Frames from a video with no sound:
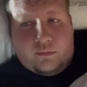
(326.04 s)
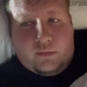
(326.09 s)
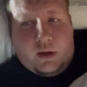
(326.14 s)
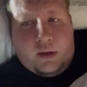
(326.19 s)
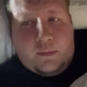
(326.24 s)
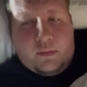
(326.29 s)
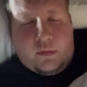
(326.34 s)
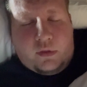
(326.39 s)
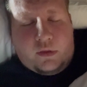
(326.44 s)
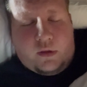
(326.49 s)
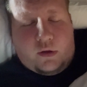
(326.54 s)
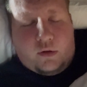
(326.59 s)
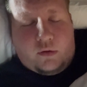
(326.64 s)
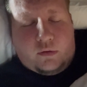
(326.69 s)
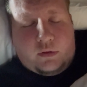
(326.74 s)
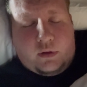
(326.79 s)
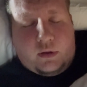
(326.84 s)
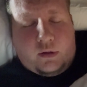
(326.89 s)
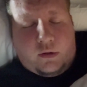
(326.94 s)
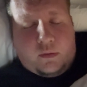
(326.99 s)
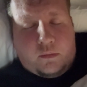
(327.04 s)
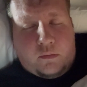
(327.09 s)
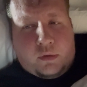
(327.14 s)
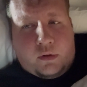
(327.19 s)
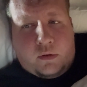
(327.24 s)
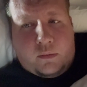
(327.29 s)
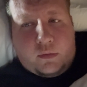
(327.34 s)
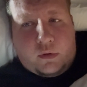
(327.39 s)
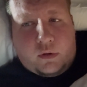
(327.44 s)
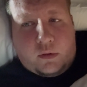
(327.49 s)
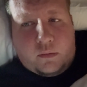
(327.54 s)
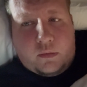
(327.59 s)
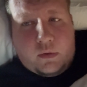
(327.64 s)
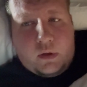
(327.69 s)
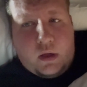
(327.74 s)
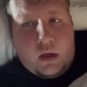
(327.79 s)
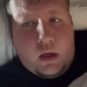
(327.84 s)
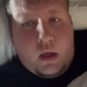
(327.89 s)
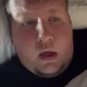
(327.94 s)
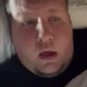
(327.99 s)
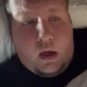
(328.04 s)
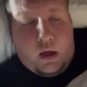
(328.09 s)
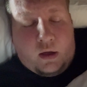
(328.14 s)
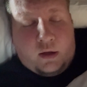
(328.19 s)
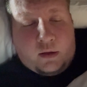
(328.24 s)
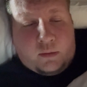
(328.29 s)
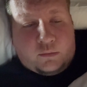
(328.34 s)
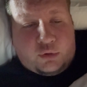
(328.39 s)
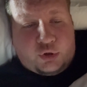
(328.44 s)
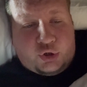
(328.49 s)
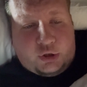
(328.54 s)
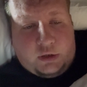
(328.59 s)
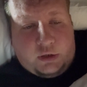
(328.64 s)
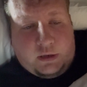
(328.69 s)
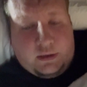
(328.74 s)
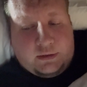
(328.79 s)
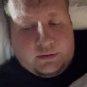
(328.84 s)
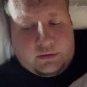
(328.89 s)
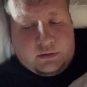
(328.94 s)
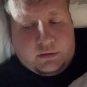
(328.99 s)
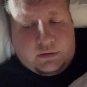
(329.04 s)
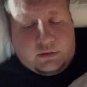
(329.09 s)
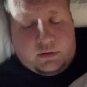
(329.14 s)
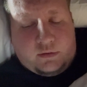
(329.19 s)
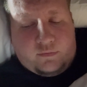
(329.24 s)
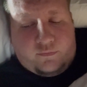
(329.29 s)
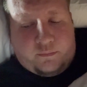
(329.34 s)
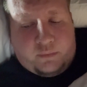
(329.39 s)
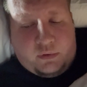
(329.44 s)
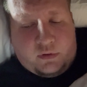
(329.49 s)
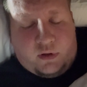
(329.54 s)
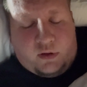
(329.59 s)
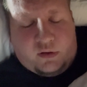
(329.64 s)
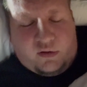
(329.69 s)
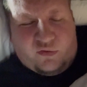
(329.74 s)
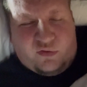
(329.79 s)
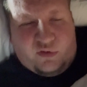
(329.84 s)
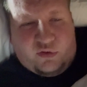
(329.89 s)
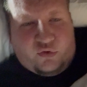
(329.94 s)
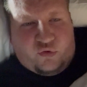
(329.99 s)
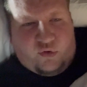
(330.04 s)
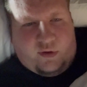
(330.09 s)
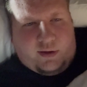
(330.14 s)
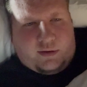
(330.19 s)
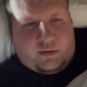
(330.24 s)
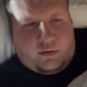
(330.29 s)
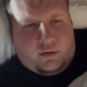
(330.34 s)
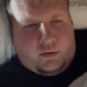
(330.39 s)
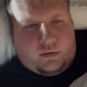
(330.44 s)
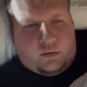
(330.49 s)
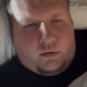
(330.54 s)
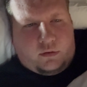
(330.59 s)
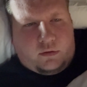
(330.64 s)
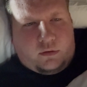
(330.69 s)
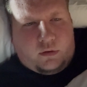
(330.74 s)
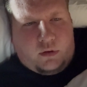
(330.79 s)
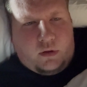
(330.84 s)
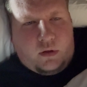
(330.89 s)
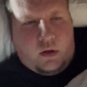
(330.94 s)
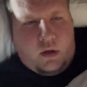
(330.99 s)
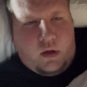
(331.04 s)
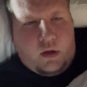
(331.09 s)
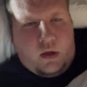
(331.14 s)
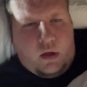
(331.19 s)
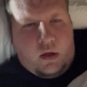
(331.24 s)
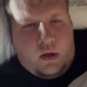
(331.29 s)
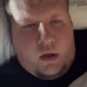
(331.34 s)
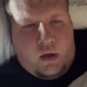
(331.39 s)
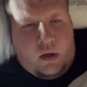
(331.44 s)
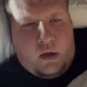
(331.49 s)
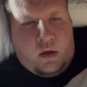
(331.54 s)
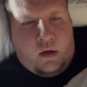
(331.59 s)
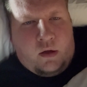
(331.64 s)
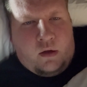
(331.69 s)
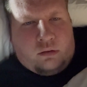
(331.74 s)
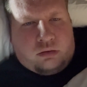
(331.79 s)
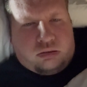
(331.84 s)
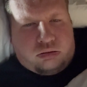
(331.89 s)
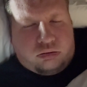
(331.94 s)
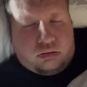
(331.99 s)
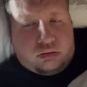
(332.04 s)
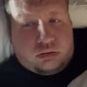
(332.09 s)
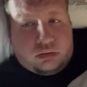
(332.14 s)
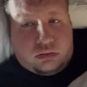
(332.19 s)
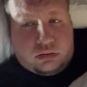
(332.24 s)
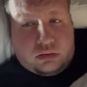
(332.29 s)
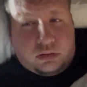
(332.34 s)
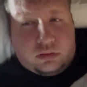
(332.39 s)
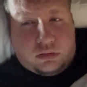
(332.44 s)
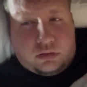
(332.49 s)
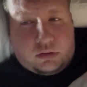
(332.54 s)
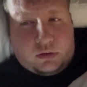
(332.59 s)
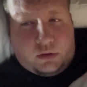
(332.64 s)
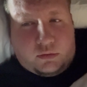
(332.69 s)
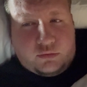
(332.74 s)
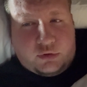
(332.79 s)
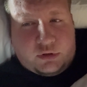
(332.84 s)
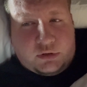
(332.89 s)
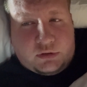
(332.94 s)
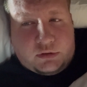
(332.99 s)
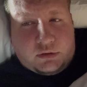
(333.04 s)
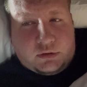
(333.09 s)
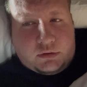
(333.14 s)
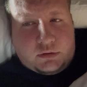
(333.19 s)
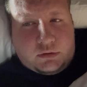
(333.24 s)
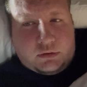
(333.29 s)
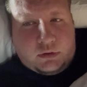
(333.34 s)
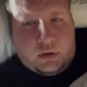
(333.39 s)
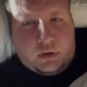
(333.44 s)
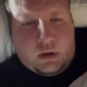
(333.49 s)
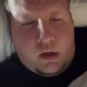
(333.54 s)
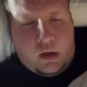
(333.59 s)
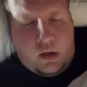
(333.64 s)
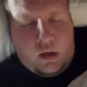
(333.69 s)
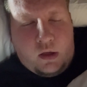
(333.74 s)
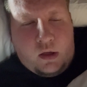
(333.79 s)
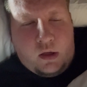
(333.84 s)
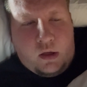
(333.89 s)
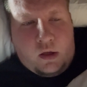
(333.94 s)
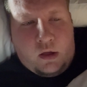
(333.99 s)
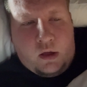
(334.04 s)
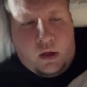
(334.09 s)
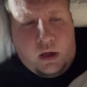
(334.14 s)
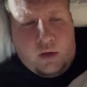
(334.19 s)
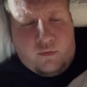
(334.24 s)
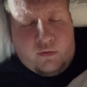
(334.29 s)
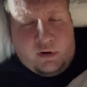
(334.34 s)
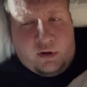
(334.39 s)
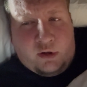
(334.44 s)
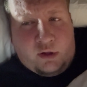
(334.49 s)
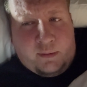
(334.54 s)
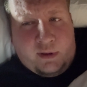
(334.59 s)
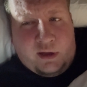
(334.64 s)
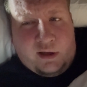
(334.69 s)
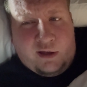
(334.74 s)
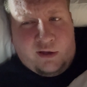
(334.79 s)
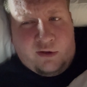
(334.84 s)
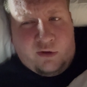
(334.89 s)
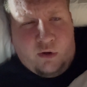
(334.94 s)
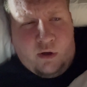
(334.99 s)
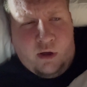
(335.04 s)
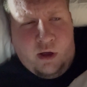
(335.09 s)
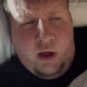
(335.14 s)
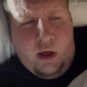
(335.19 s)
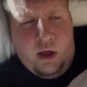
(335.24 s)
I'm in the hotel in Birmingham. I'm shattered and I've been kind of distracted. I've got about